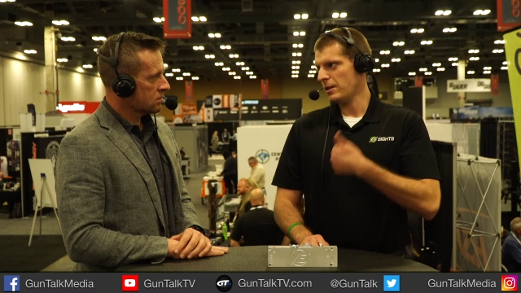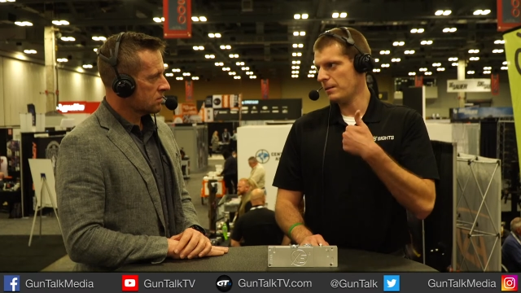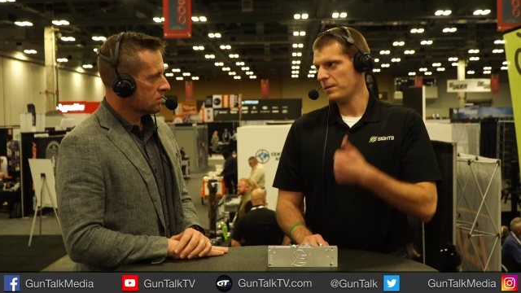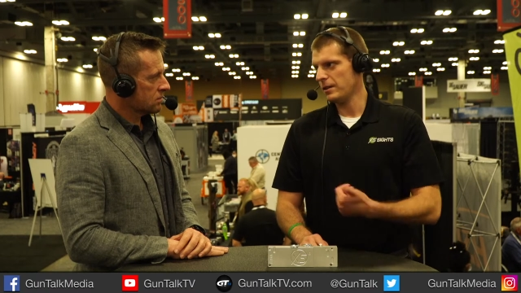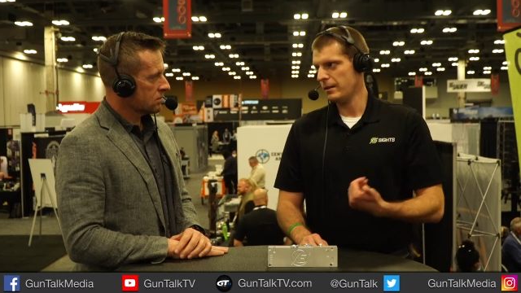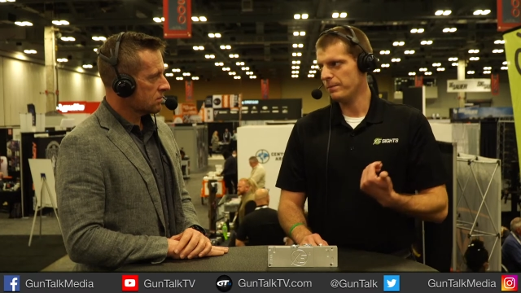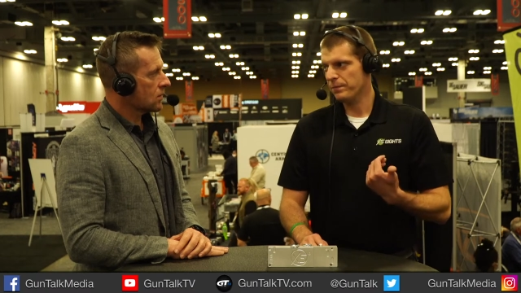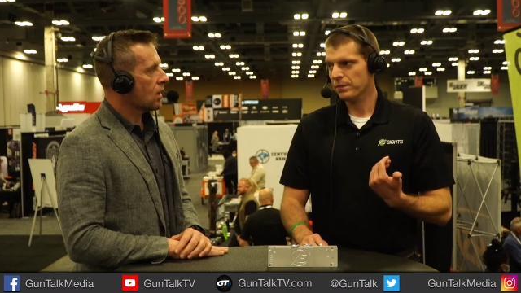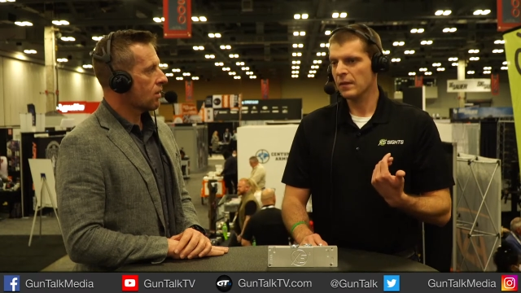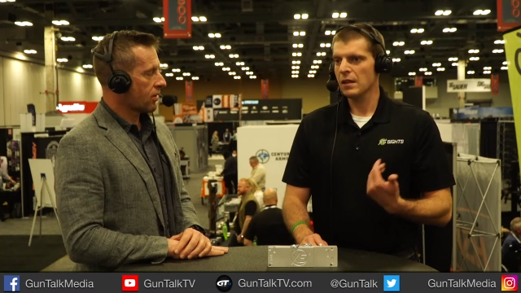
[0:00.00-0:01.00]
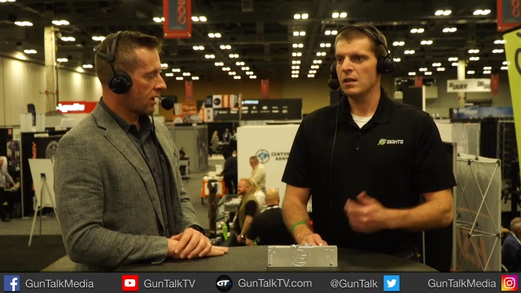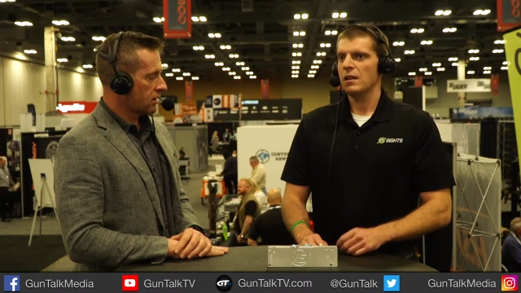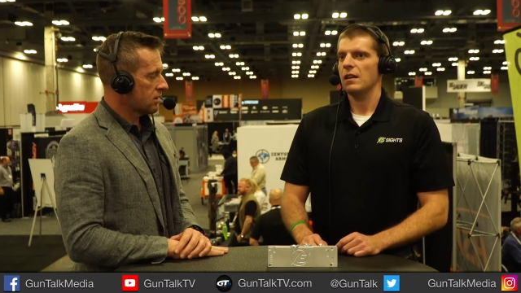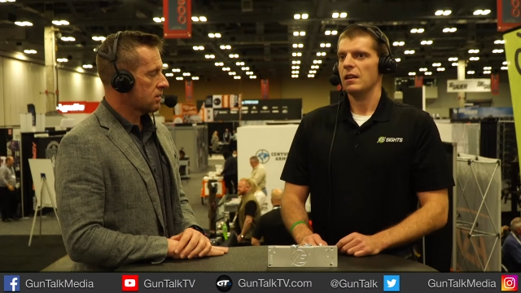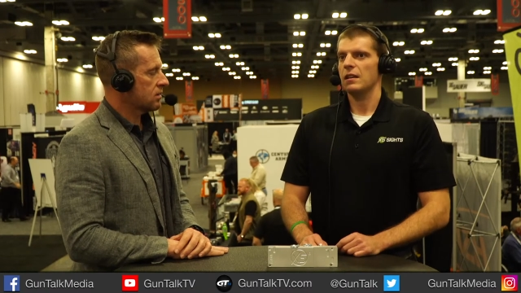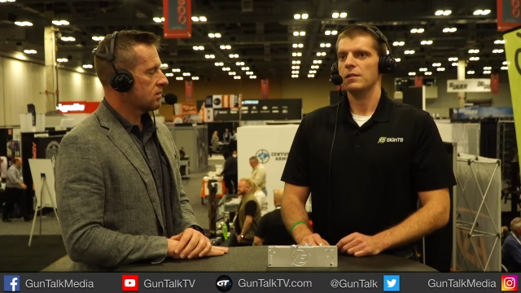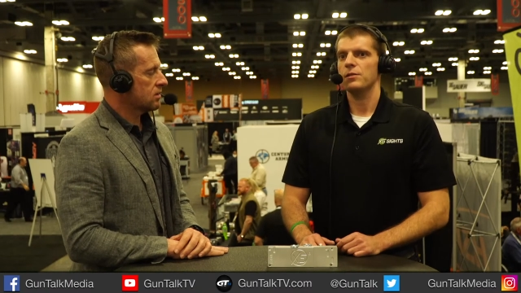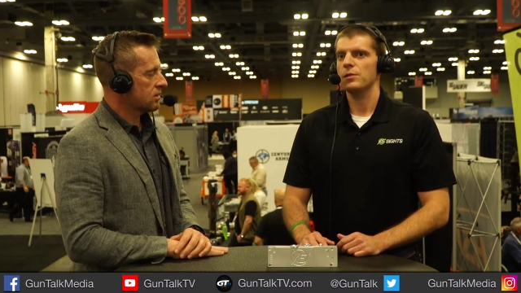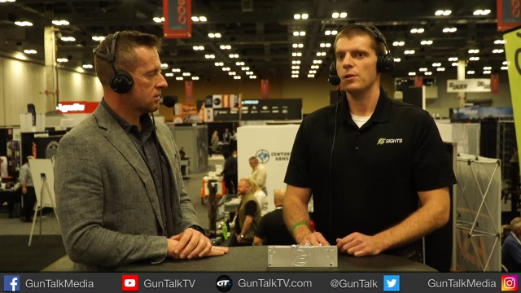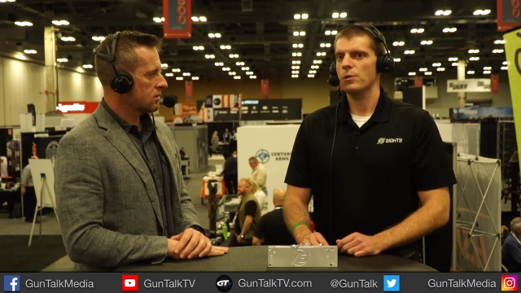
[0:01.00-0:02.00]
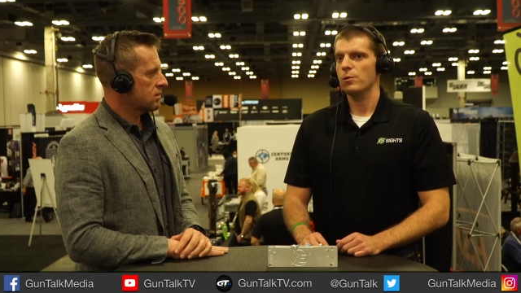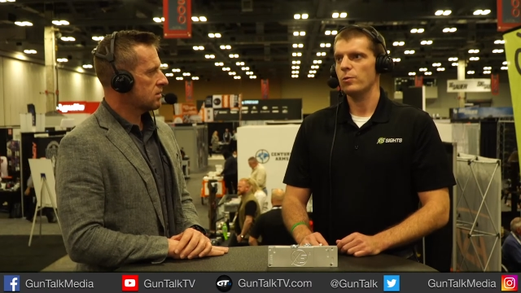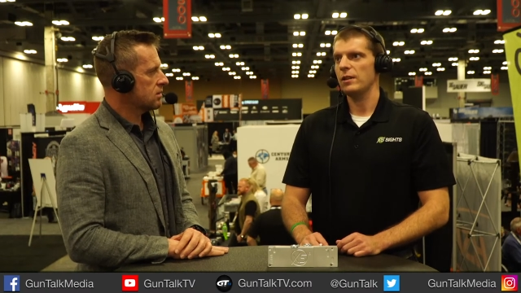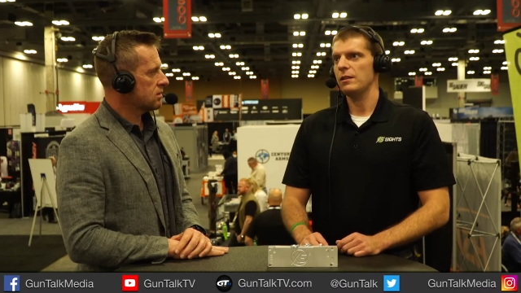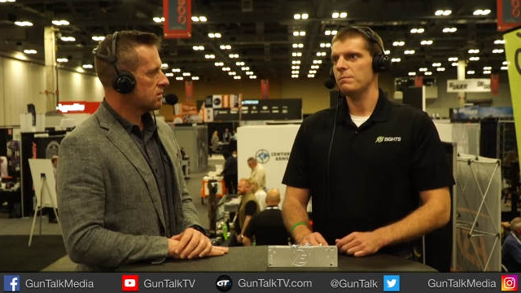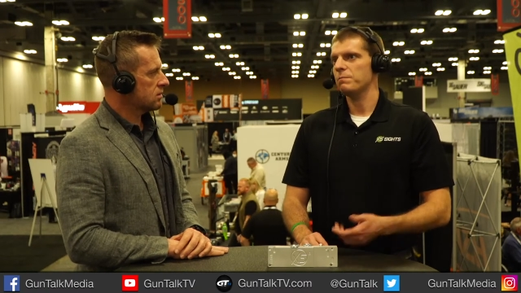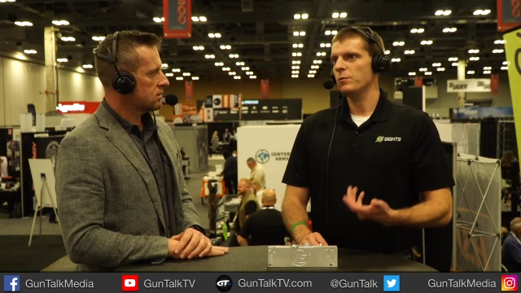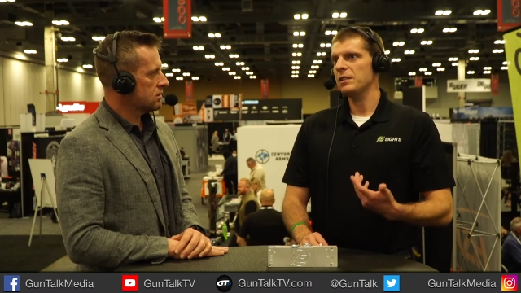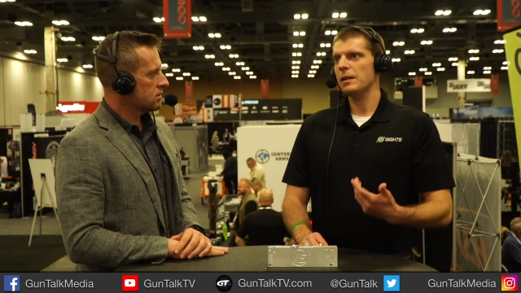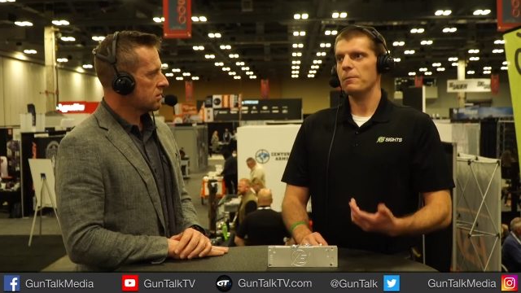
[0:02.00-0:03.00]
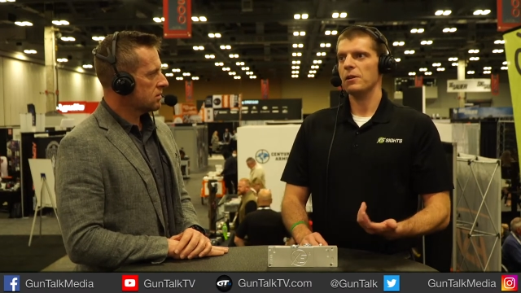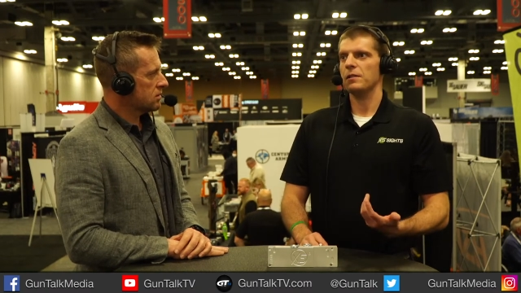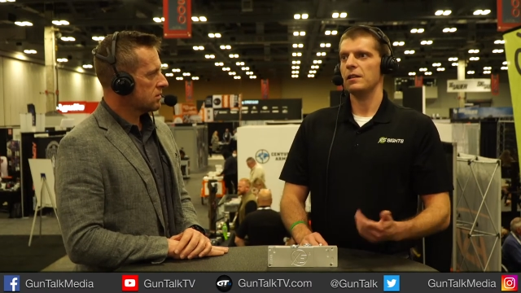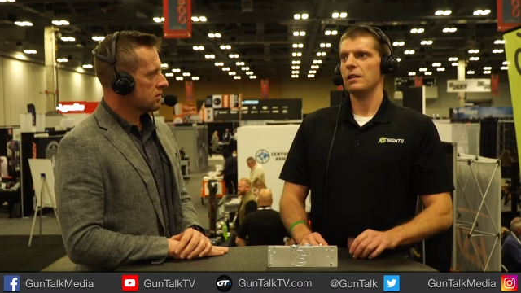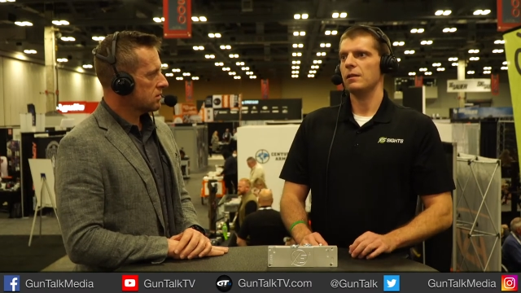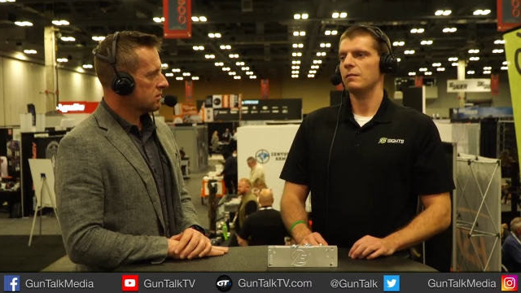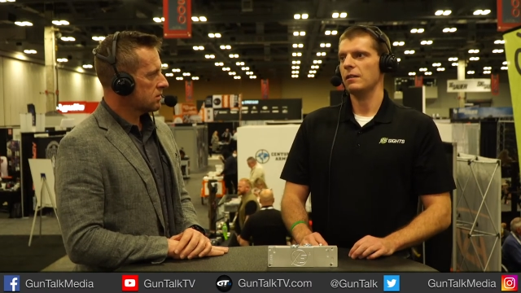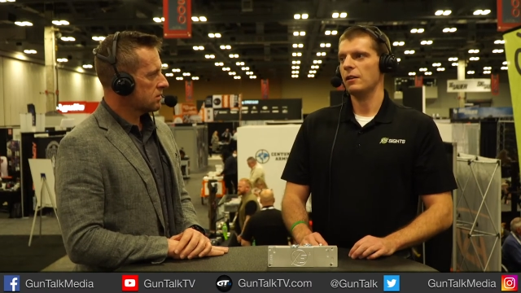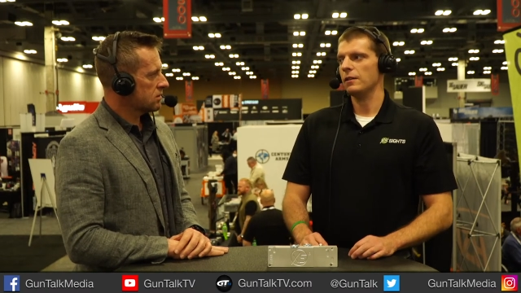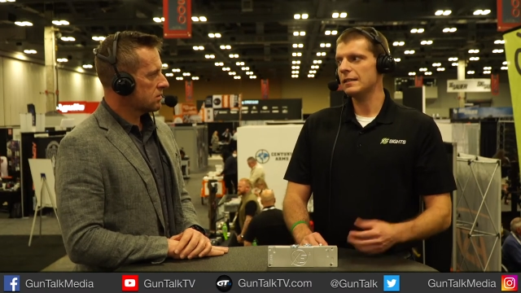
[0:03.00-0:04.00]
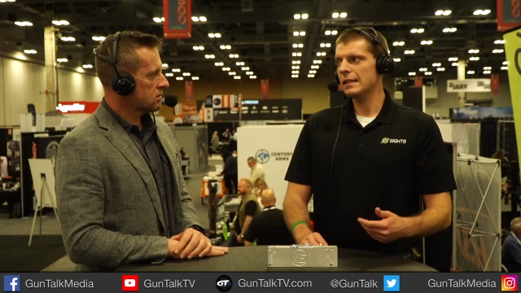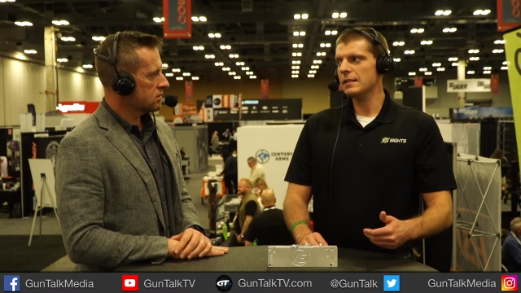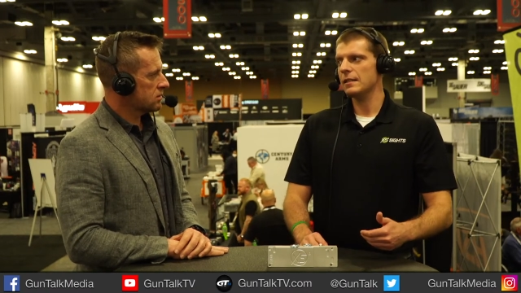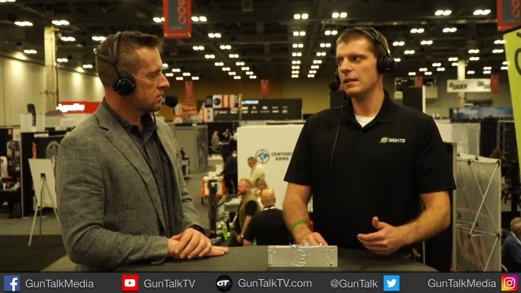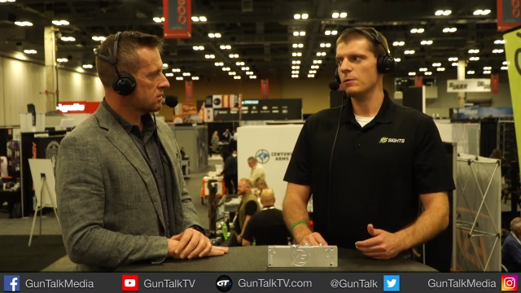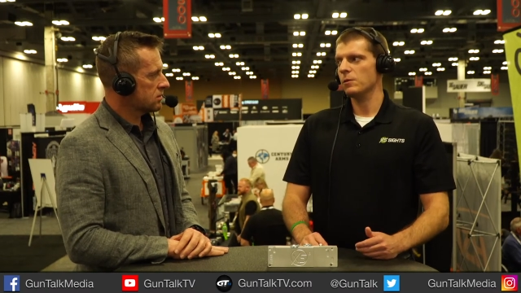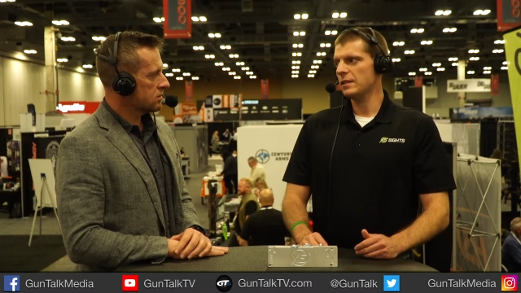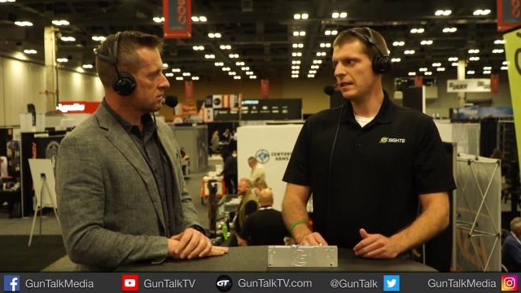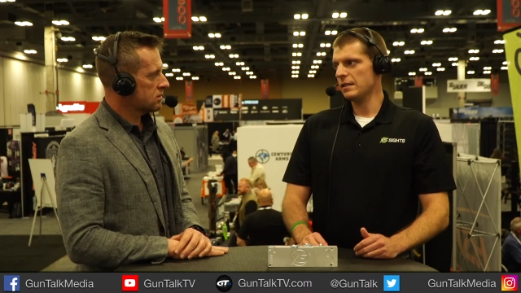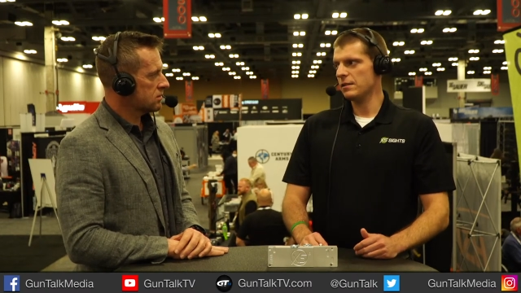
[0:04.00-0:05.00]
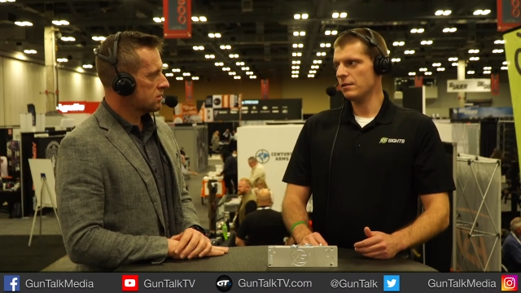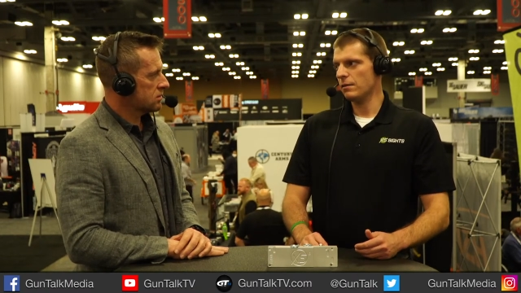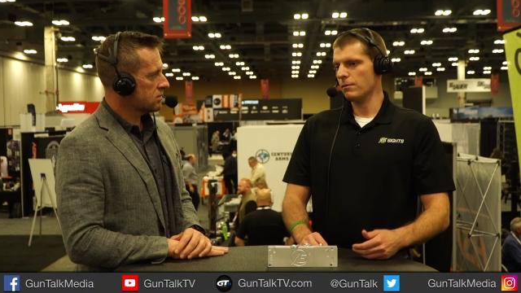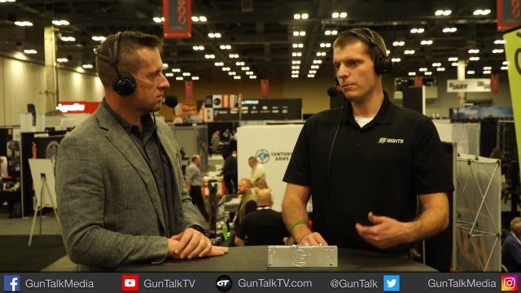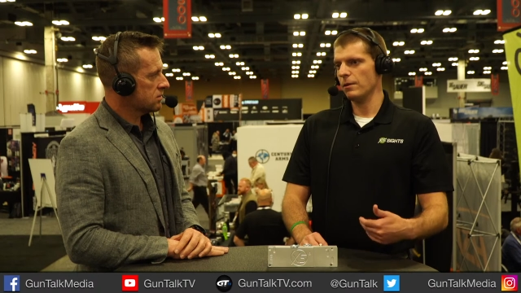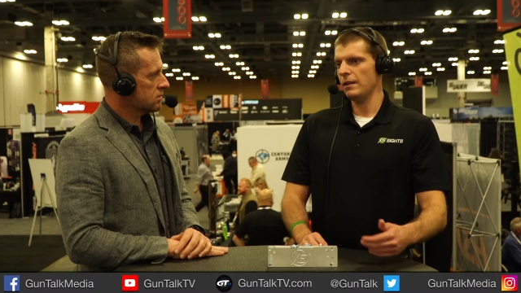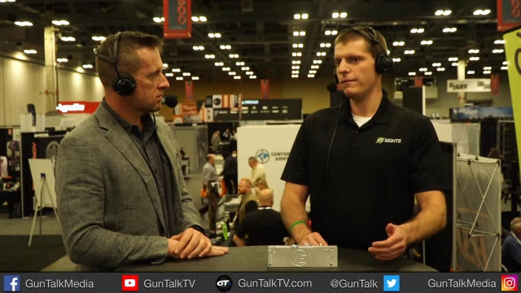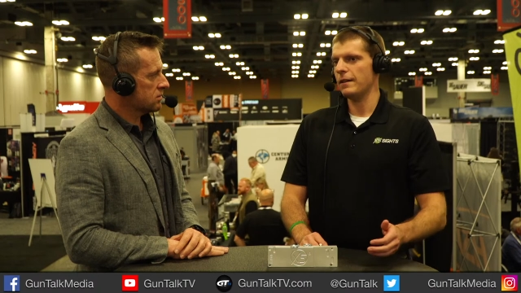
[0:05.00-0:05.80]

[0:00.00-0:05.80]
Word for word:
Speaker 1: and up and up. Okay. And so we typically, in our testing, we'll test 3 to